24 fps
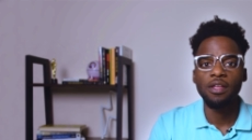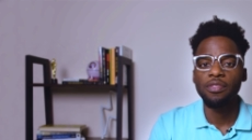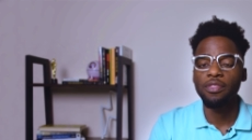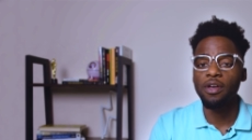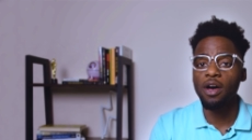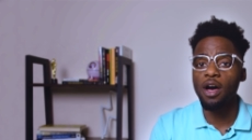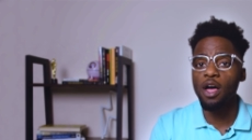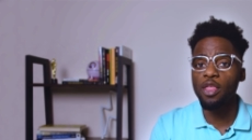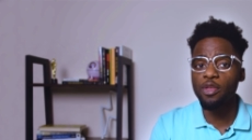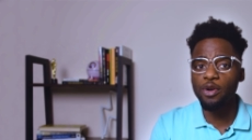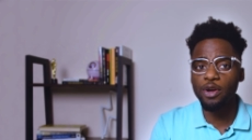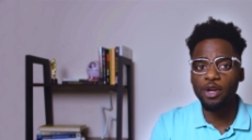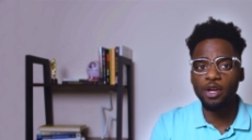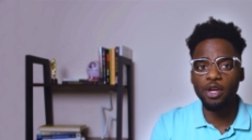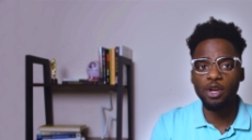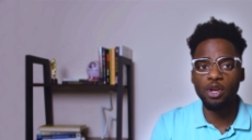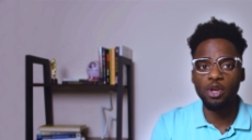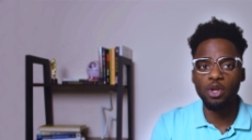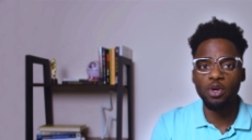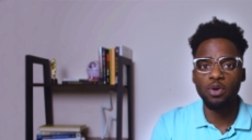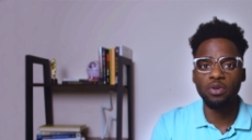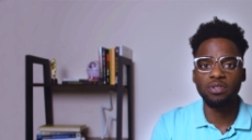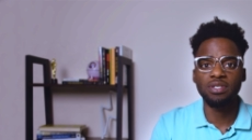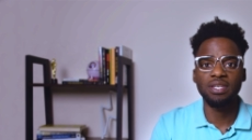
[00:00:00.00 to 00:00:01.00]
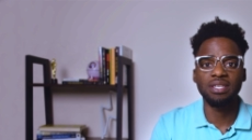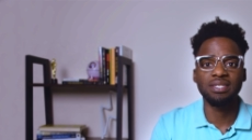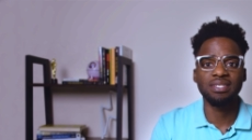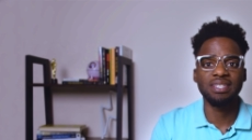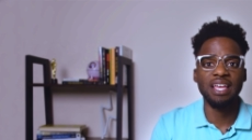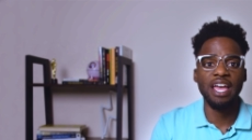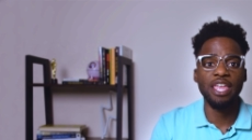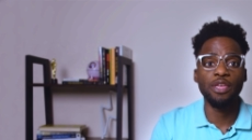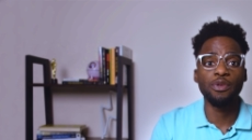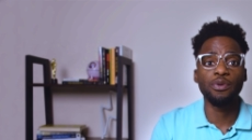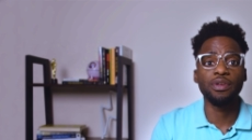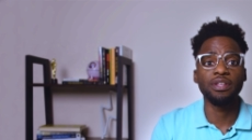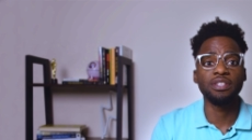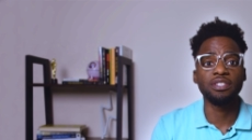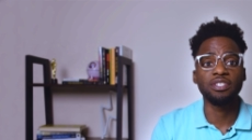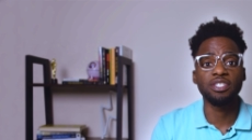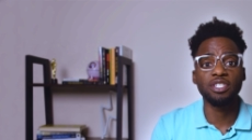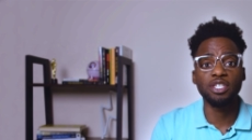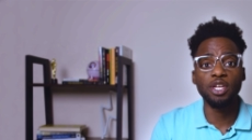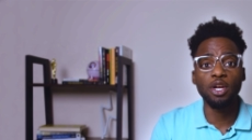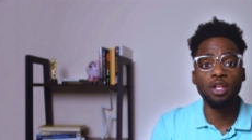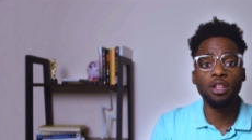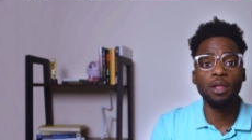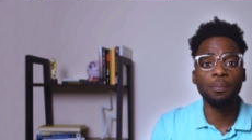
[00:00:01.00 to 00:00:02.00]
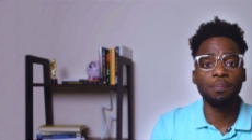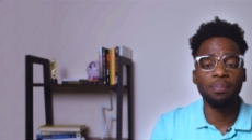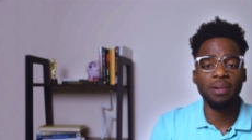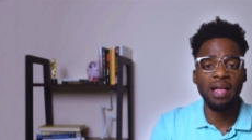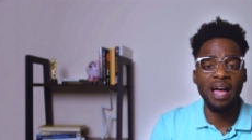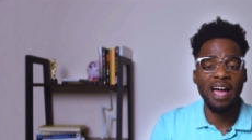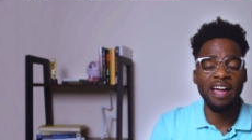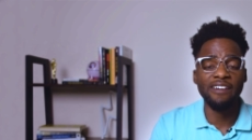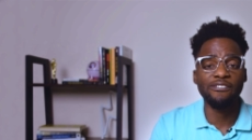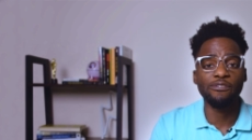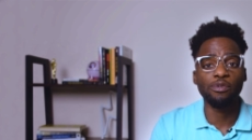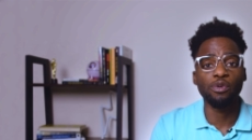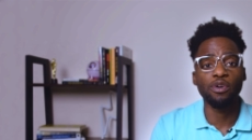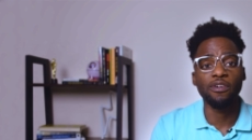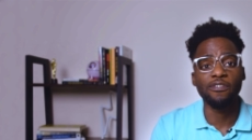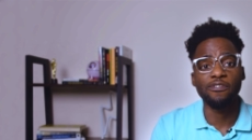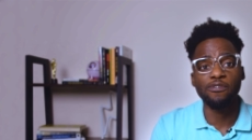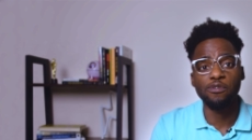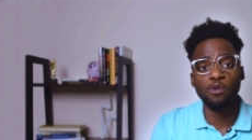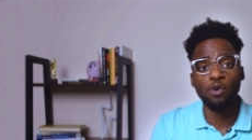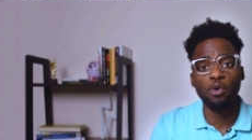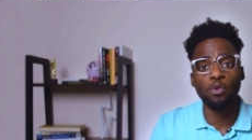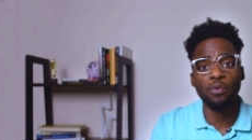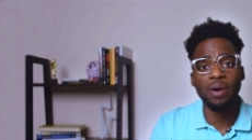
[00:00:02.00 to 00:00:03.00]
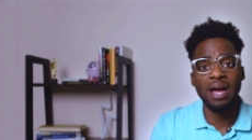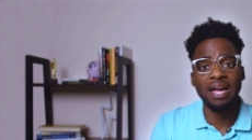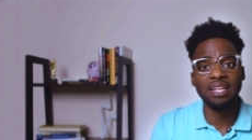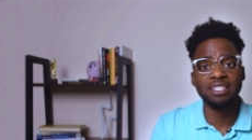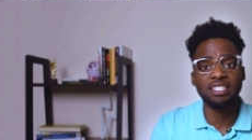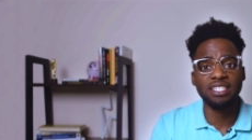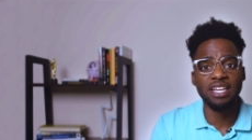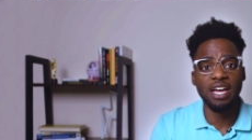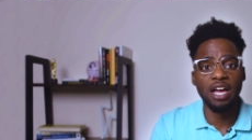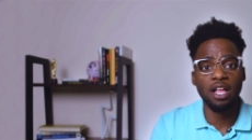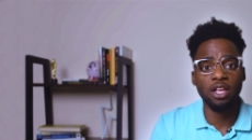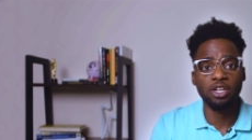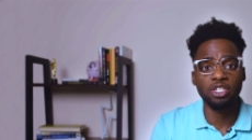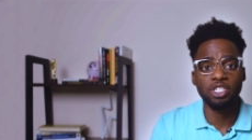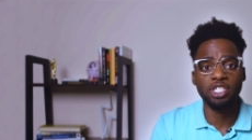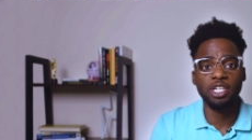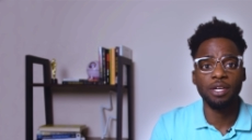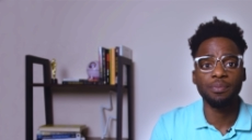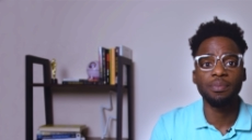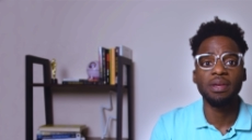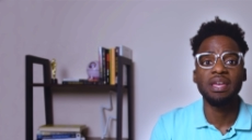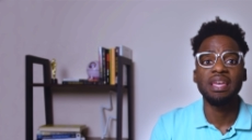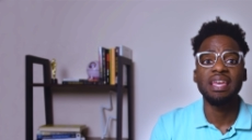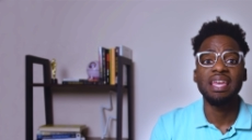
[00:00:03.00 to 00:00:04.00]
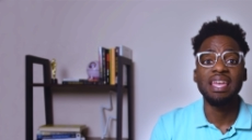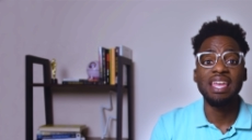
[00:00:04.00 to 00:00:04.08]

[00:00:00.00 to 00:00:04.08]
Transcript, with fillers: The other good news is that you can still apply for a full ride scholarship